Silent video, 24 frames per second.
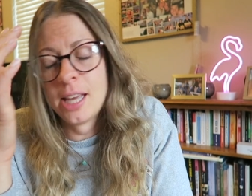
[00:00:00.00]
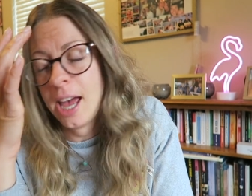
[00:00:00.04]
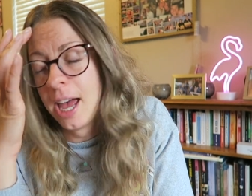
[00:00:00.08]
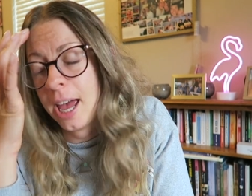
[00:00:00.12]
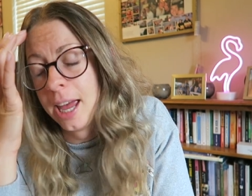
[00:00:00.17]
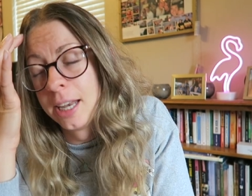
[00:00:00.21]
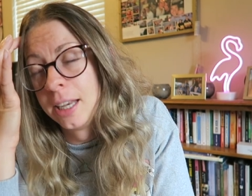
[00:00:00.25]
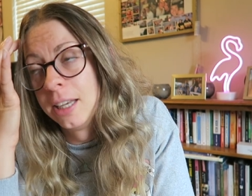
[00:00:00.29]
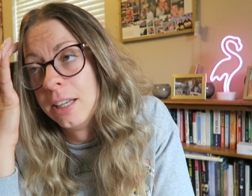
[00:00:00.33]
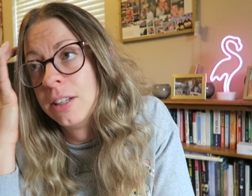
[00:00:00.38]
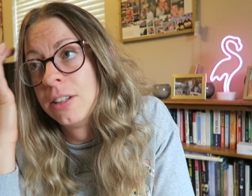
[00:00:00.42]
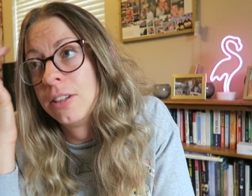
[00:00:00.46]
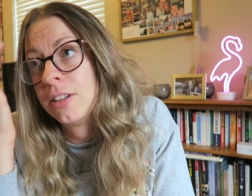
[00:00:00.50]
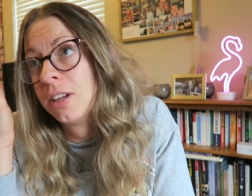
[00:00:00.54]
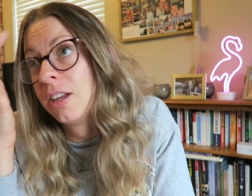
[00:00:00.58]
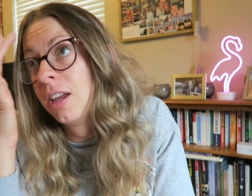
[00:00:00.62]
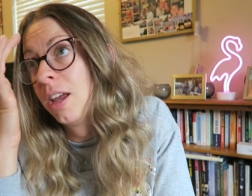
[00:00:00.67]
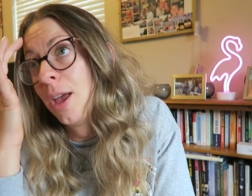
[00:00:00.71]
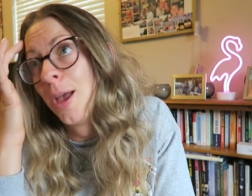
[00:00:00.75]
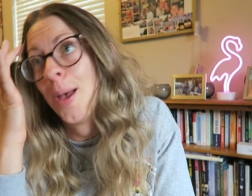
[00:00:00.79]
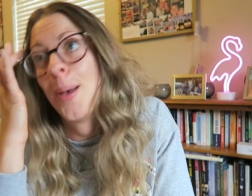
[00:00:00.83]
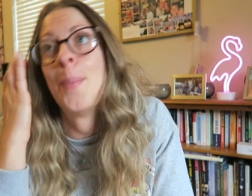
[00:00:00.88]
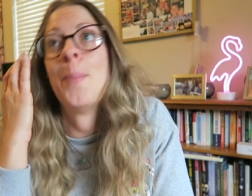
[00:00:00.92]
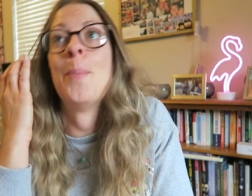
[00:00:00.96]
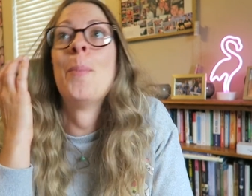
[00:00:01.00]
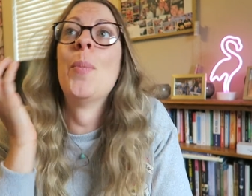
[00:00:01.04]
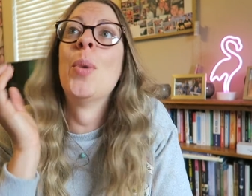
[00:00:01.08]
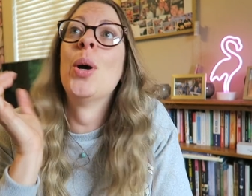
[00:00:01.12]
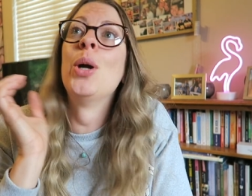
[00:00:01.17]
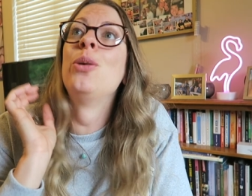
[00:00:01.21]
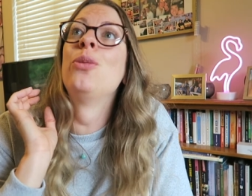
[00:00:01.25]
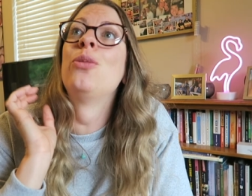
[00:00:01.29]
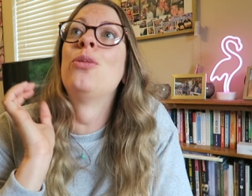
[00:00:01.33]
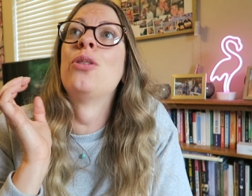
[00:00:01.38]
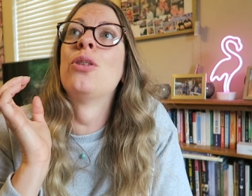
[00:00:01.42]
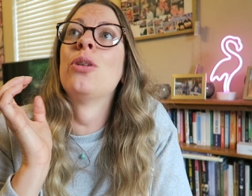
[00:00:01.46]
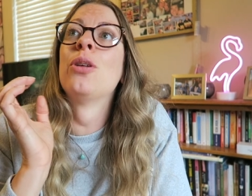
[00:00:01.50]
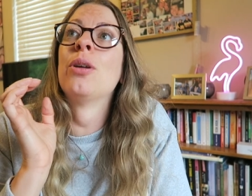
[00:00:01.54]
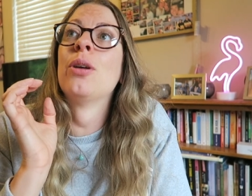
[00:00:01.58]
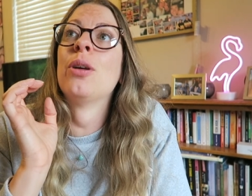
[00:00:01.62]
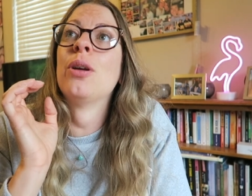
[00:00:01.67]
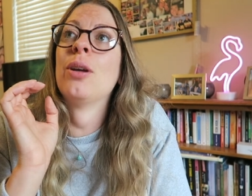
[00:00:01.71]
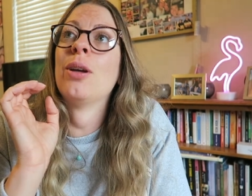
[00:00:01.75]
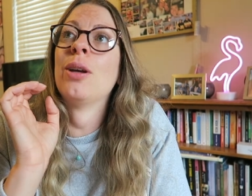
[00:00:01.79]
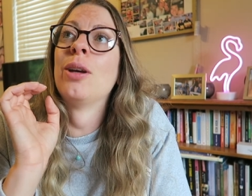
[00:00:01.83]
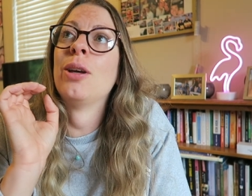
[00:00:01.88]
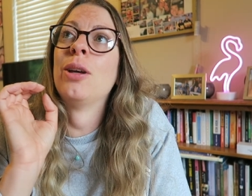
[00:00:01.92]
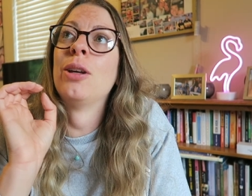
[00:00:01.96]
And most
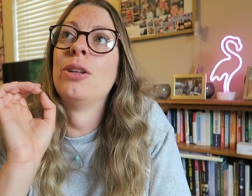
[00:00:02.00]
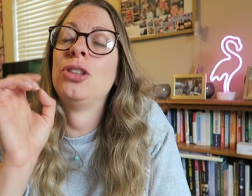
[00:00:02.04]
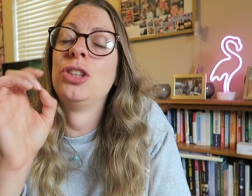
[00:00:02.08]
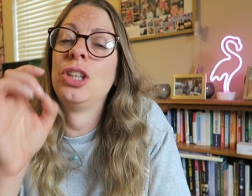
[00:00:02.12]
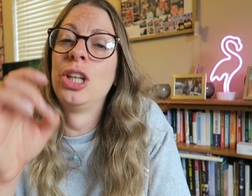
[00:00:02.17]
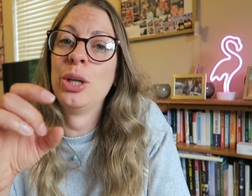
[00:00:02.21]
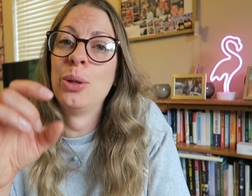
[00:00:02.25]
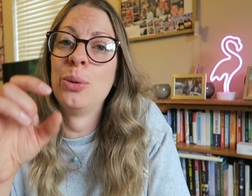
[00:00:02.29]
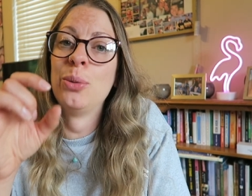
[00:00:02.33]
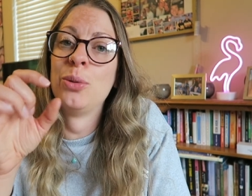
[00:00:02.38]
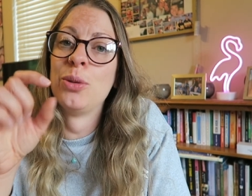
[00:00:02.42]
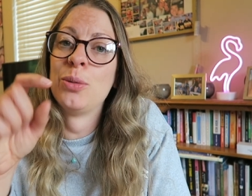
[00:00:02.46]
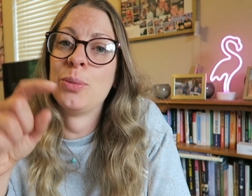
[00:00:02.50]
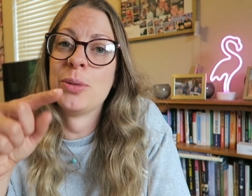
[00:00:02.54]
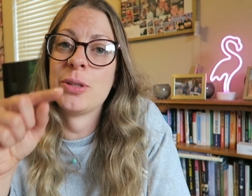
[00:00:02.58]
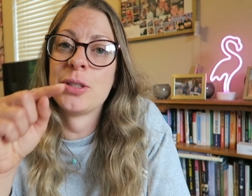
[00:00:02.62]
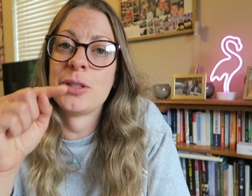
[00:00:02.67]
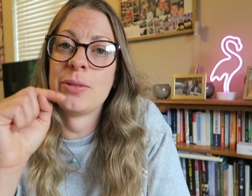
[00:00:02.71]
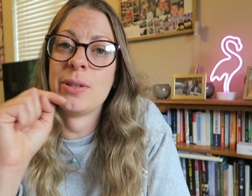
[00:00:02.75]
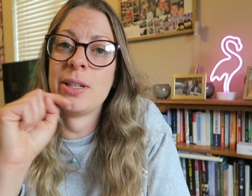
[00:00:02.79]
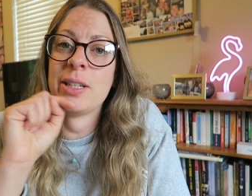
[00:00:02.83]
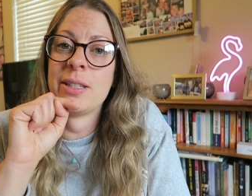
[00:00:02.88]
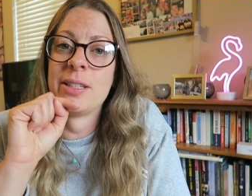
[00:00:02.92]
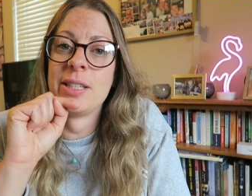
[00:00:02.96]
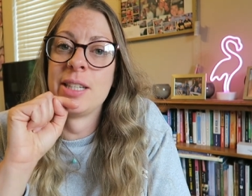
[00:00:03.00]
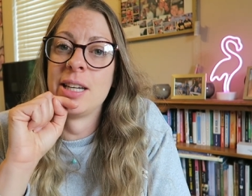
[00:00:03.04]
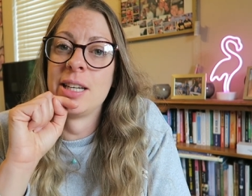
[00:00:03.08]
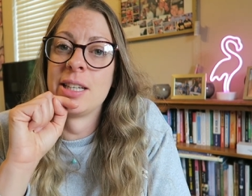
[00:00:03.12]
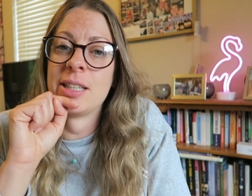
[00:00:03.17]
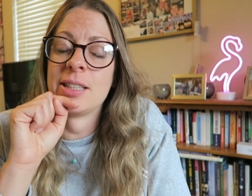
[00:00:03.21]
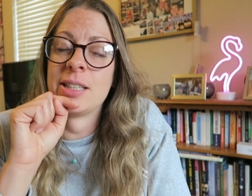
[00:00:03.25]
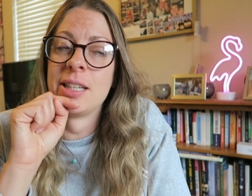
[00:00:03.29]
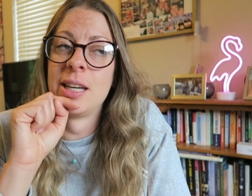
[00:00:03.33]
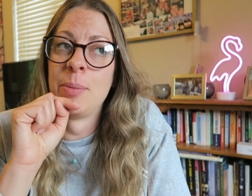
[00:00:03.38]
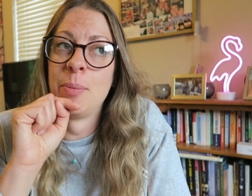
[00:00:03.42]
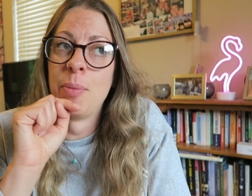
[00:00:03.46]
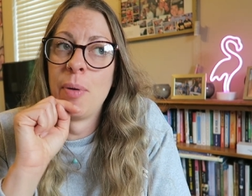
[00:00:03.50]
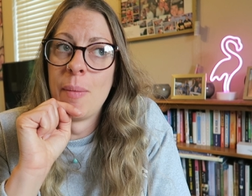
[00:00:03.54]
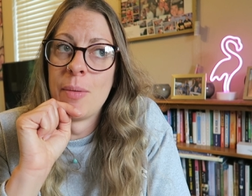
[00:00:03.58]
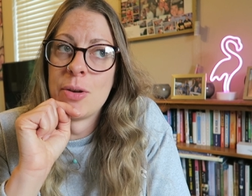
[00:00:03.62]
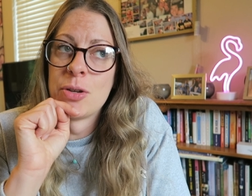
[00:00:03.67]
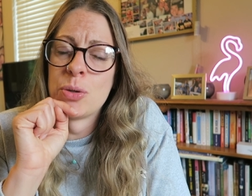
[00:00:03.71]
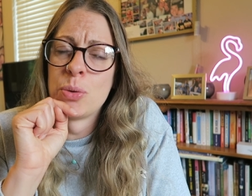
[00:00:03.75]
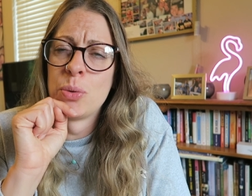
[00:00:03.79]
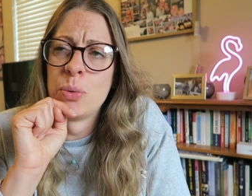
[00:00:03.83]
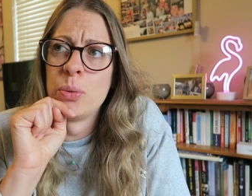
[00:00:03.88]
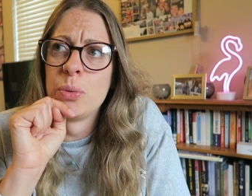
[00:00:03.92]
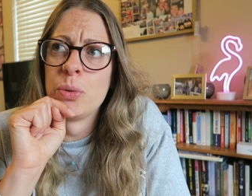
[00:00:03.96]
chilled mozzarella sticks in pretty
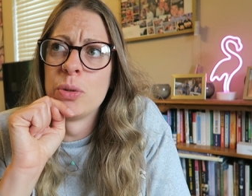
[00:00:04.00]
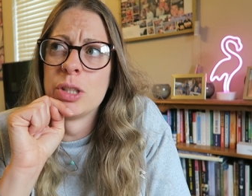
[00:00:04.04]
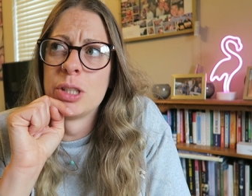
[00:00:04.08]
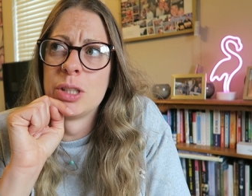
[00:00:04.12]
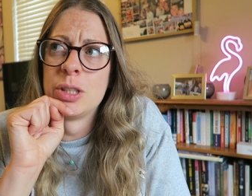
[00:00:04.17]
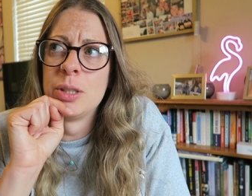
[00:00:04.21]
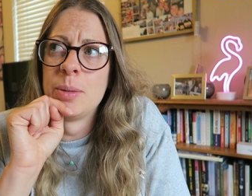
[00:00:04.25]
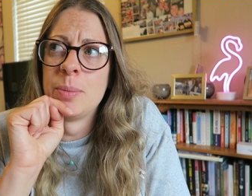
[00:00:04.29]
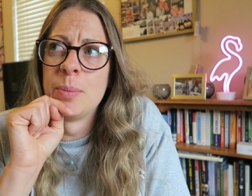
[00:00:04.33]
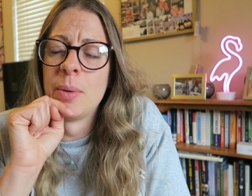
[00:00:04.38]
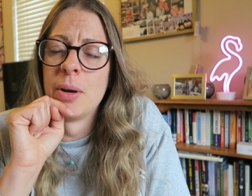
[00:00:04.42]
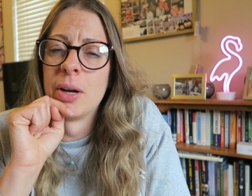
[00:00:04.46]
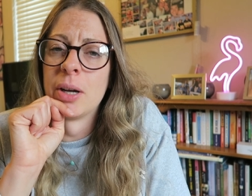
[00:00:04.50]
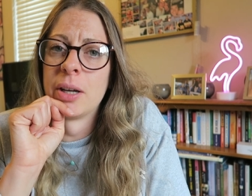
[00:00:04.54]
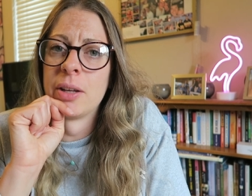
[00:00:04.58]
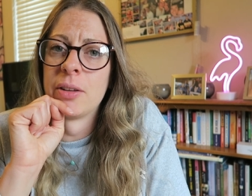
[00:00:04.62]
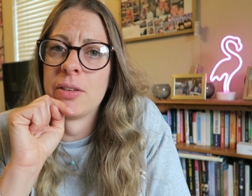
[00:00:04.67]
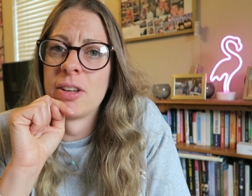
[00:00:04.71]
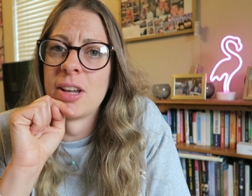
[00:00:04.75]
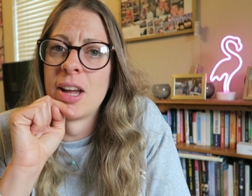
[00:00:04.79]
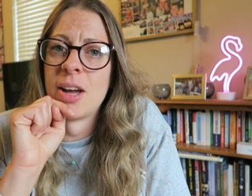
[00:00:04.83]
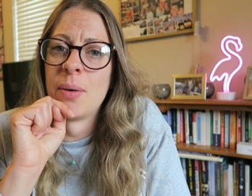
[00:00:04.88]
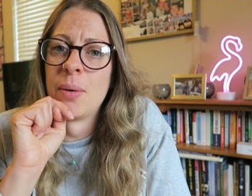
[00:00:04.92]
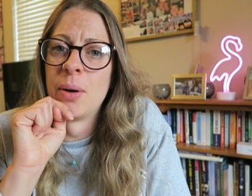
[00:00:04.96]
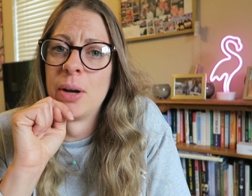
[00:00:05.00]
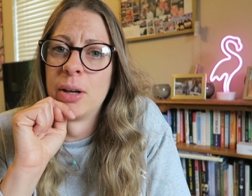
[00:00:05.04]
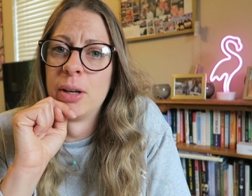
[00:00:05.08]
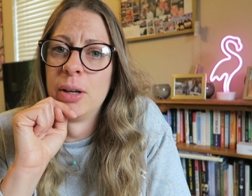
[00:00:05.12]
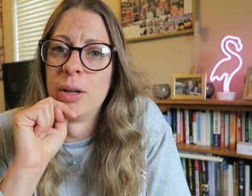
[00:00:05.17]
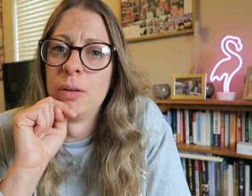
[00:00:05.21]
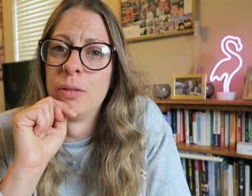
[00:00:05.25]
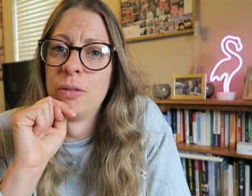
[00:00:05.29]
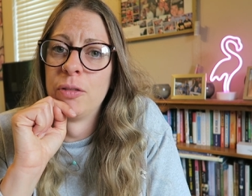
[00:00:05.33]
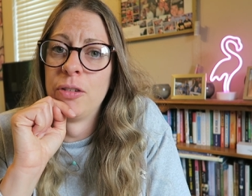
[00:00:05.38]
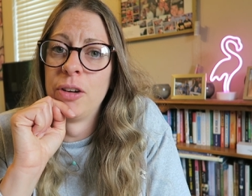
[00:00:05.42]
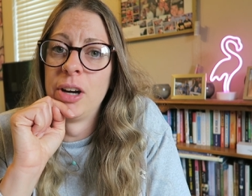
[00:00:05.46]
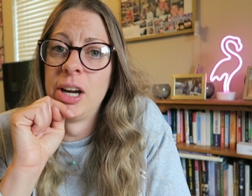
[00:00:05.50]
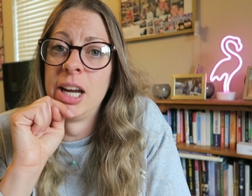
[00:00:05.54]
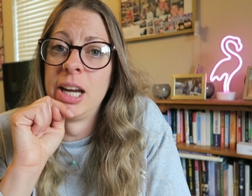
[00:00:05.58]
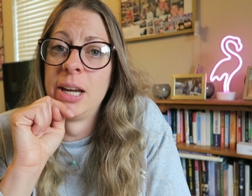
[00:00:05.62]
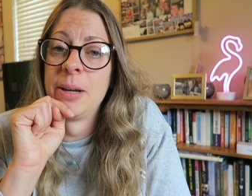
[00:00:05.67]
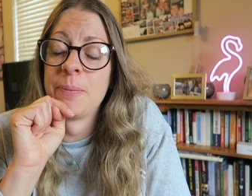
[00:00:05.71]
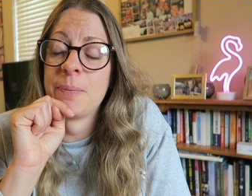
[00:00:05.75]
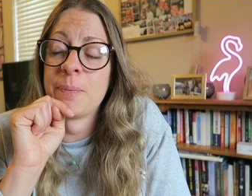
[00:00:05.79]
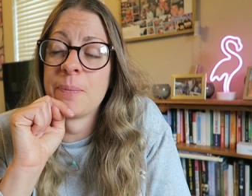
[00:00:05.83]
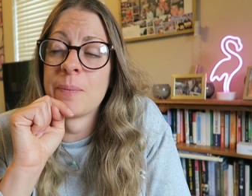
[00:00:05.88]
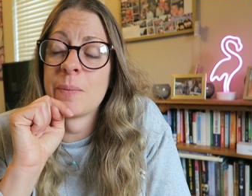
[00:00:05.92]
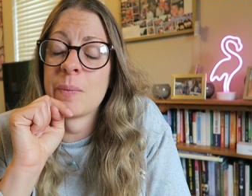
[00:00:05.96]
much all the supermarkets now are gluten free,